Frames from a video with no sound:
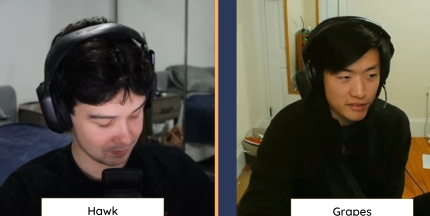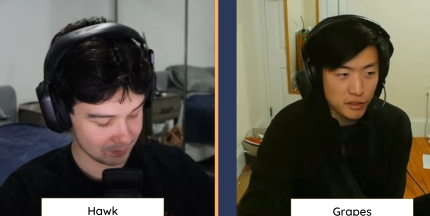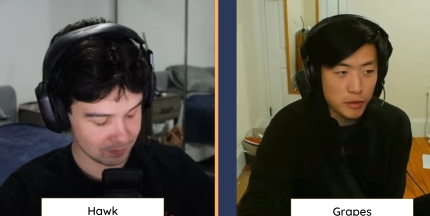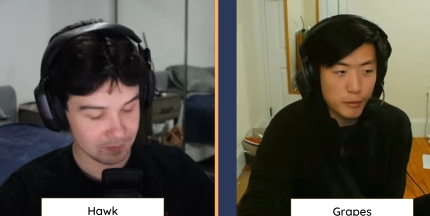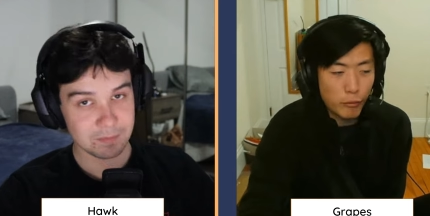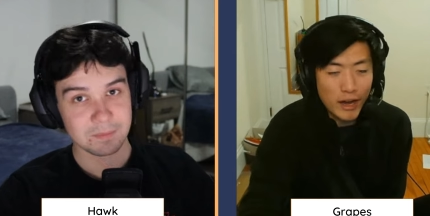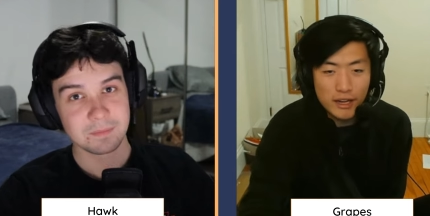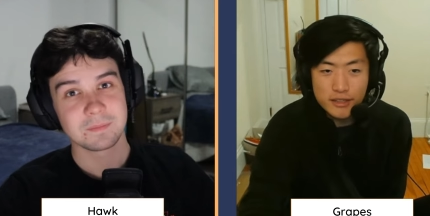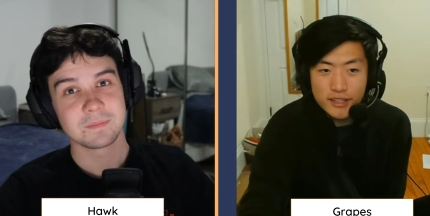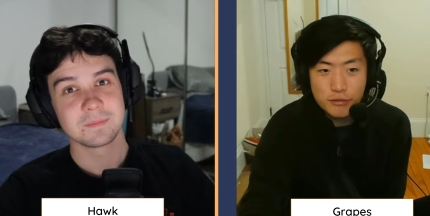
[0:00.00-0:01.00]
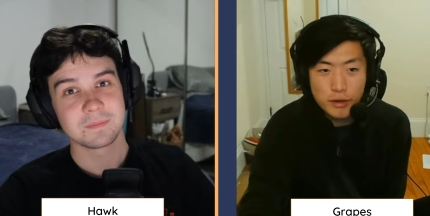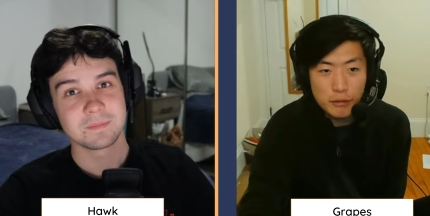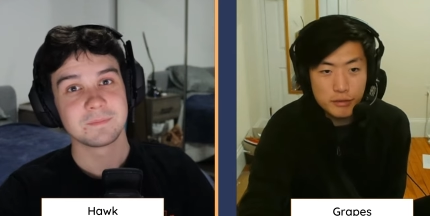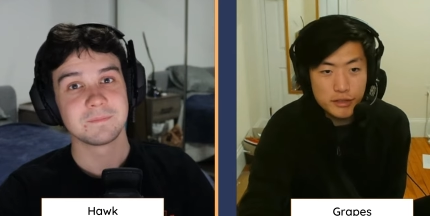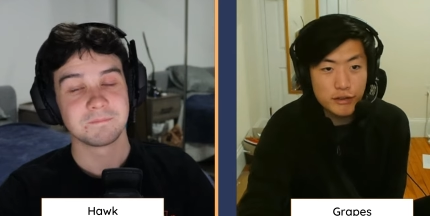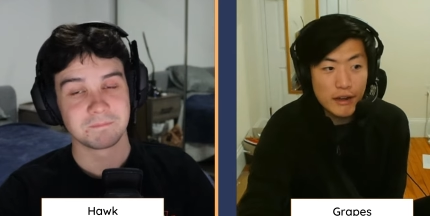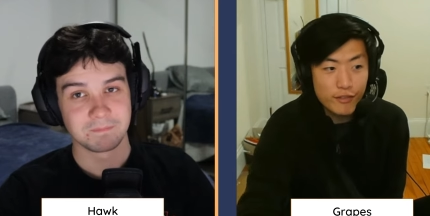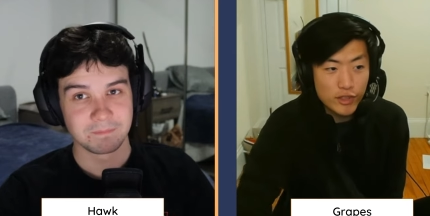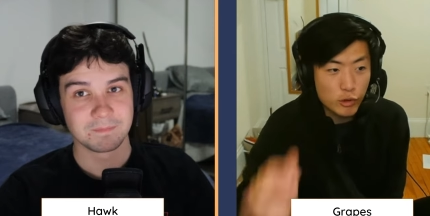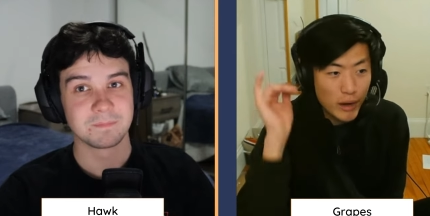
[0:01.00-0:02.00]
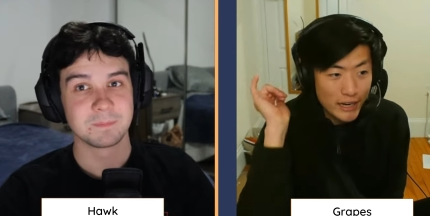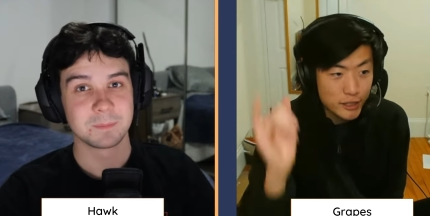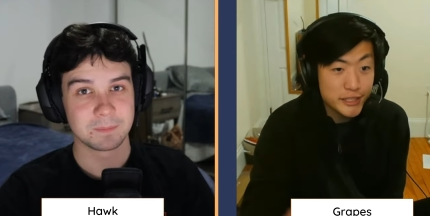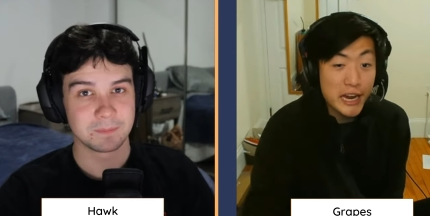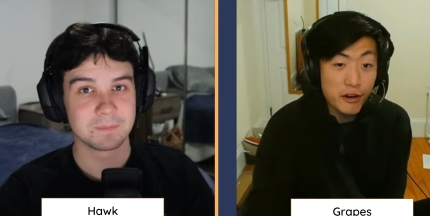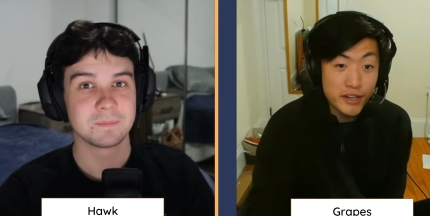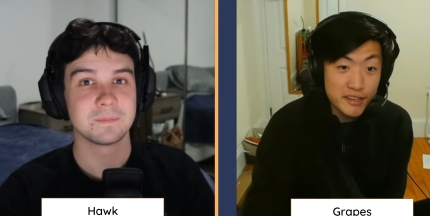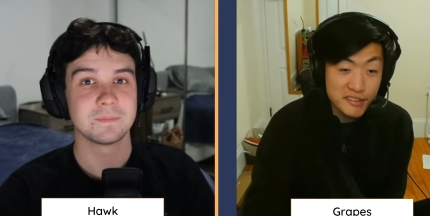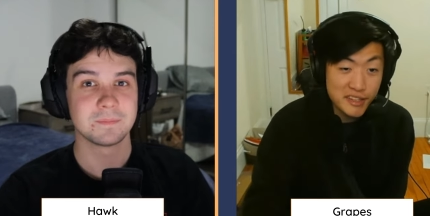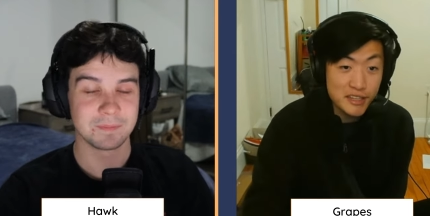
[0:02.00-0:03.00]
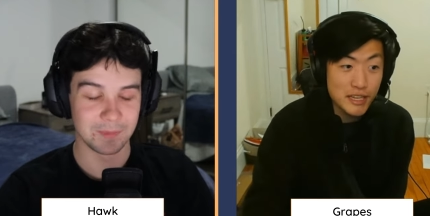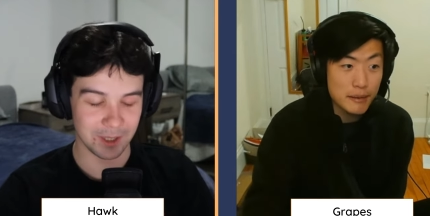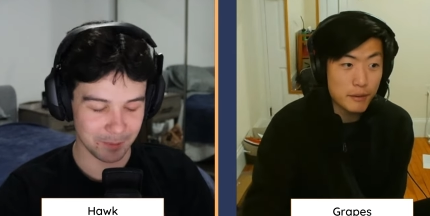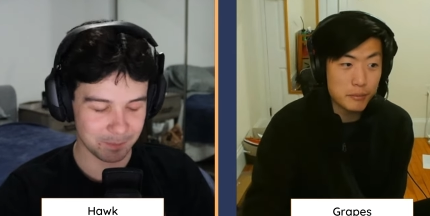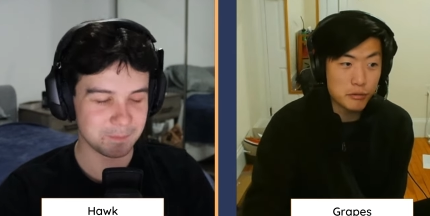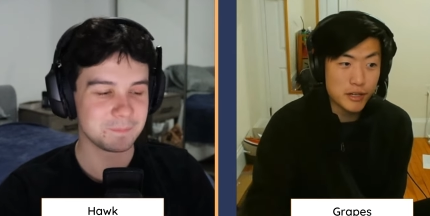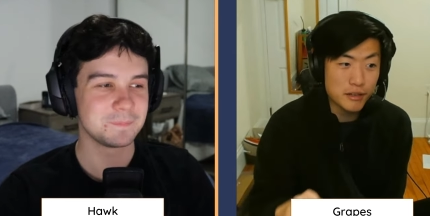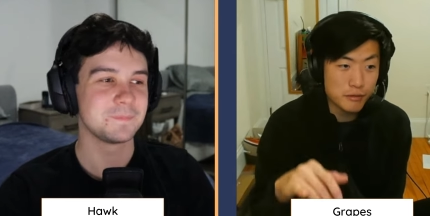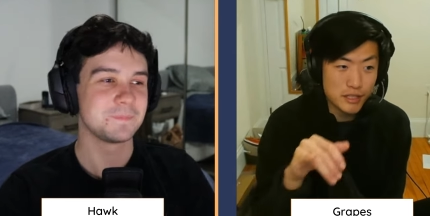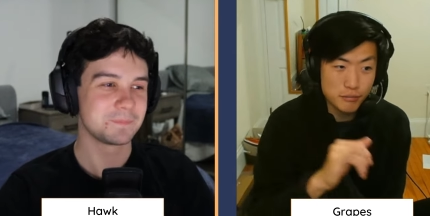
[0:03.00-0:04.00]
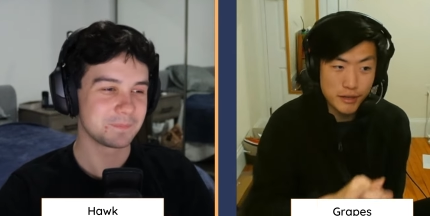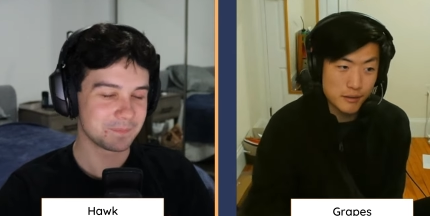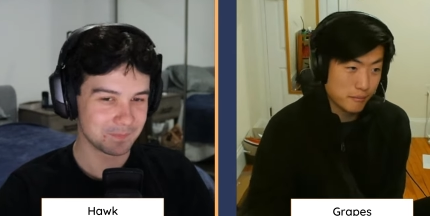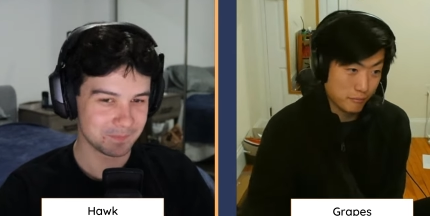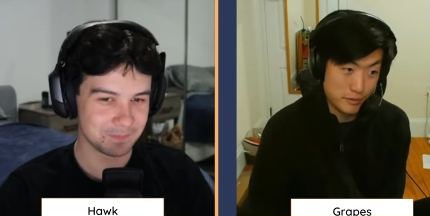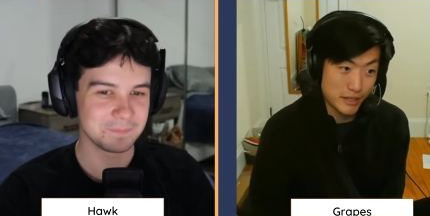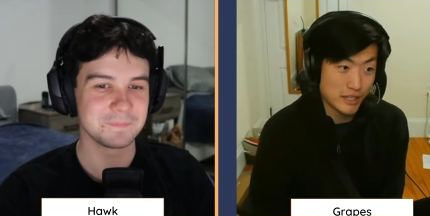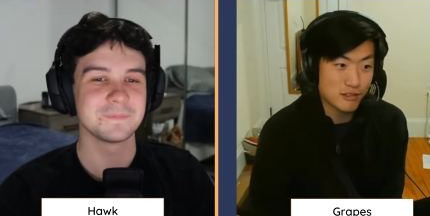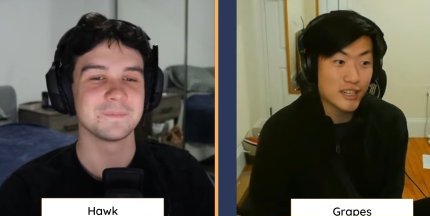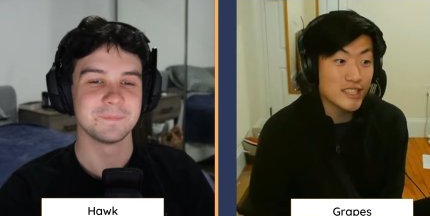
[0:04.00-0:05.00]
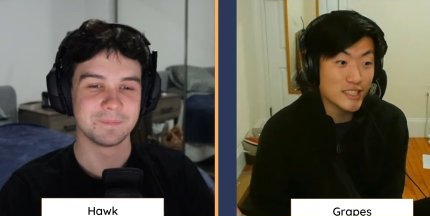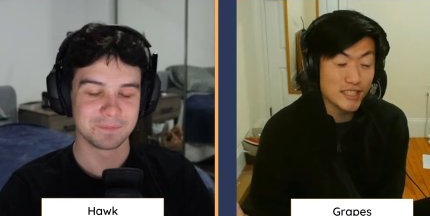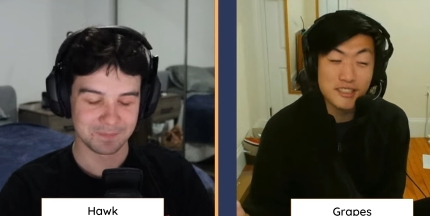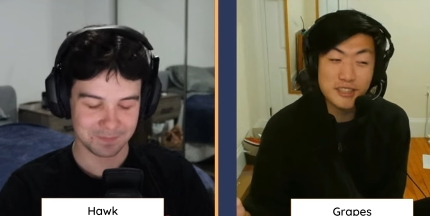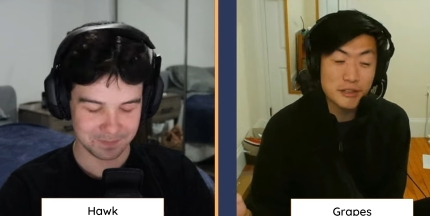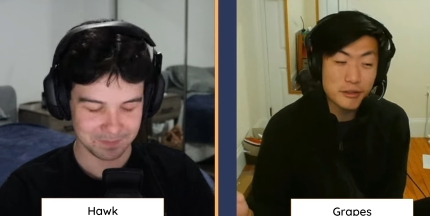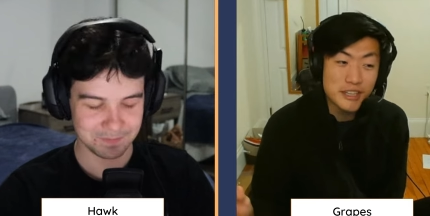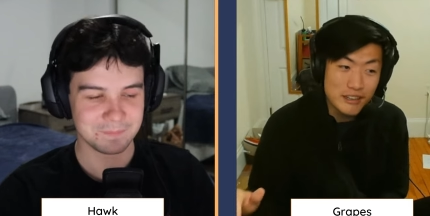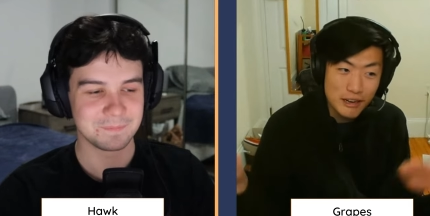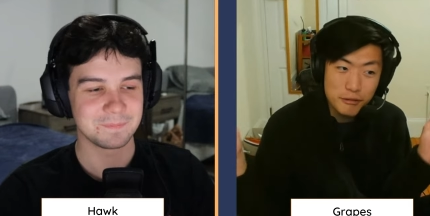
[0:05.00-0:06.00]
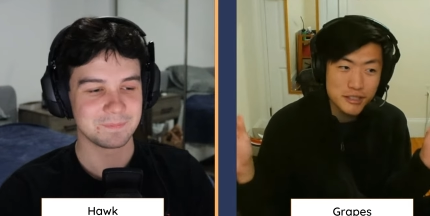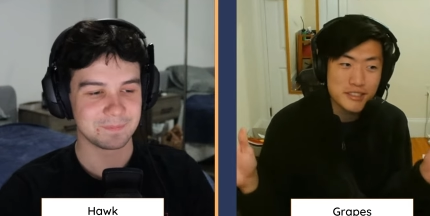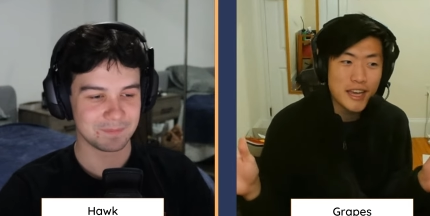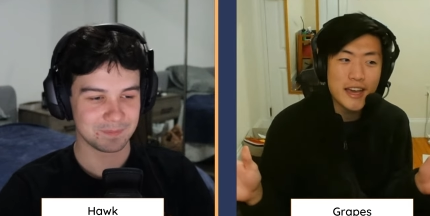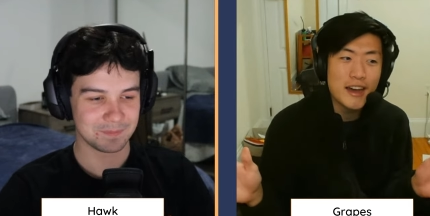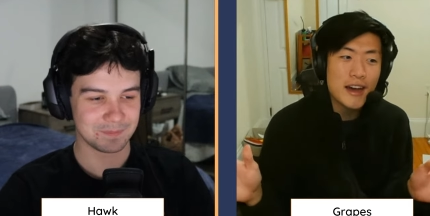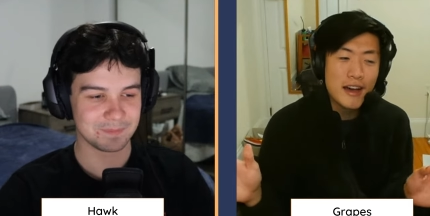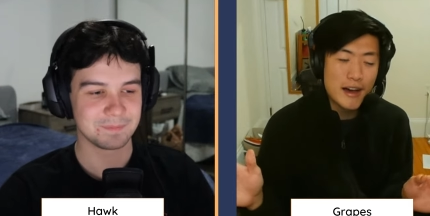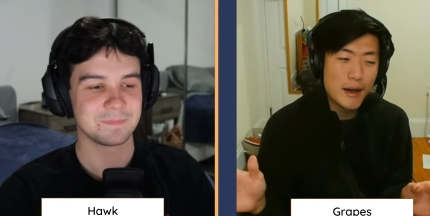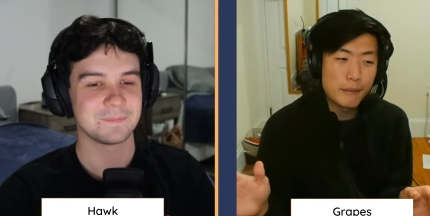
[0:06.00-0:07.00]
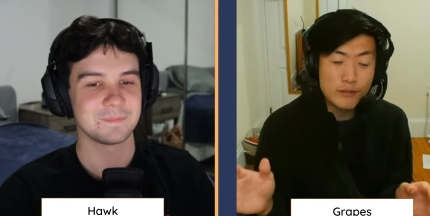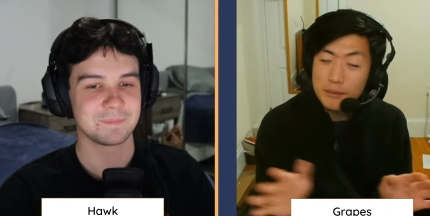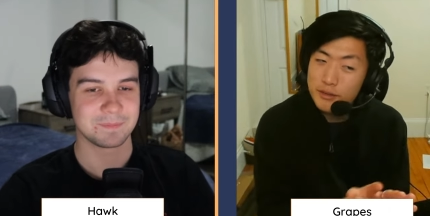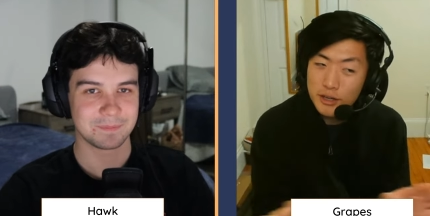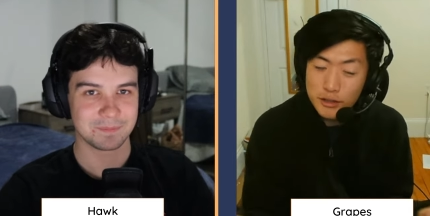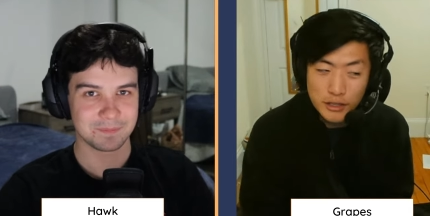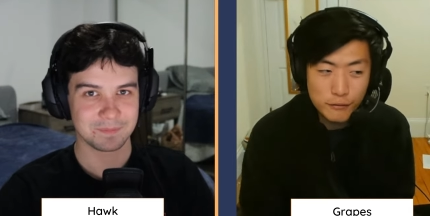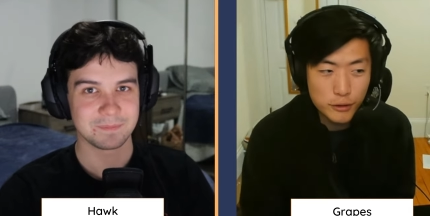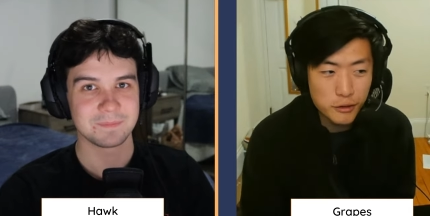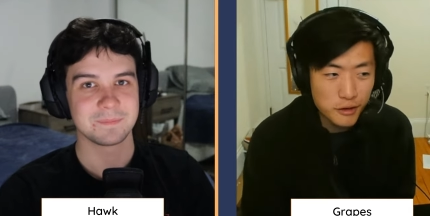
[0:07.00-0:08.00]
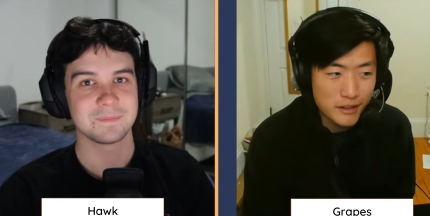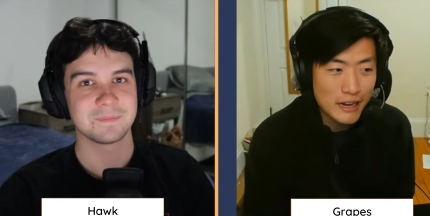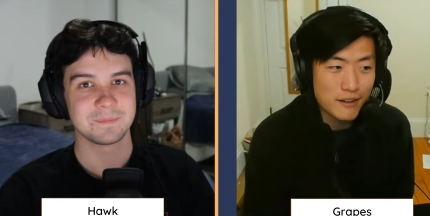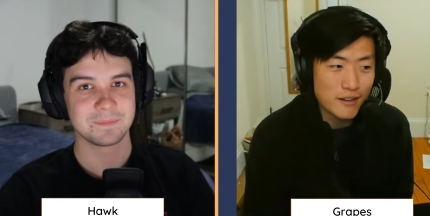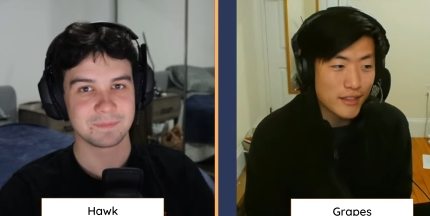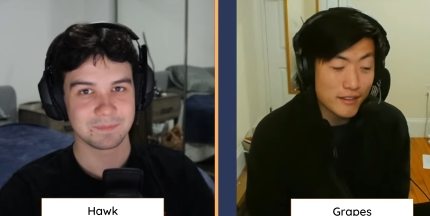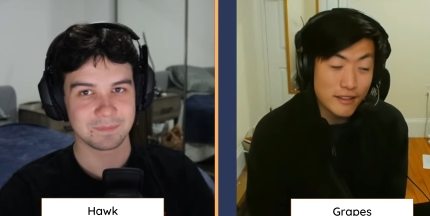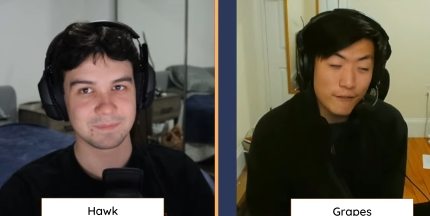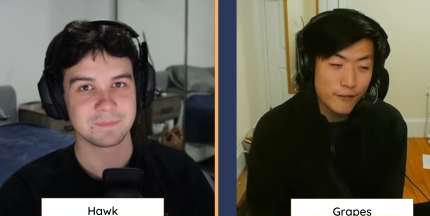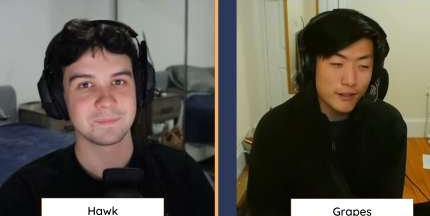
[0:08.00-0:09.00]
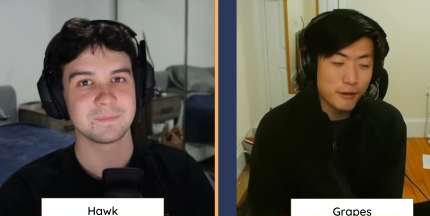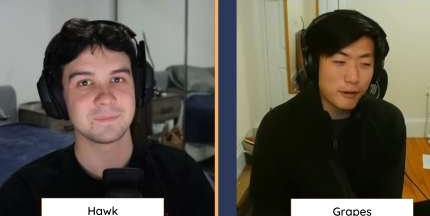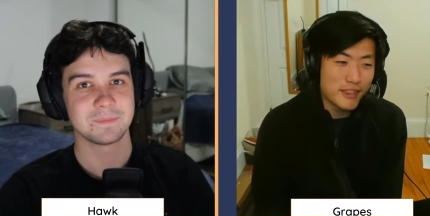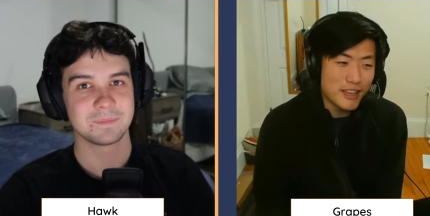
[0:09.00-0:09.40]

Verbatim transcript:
Speaker 1: things a little bit wild as well with the draft. They had the Quacker Darius yep. in game number one, which went pretty crazy into the Udyr, I will say. Um, if teams are looking for new deer counter, that's definitely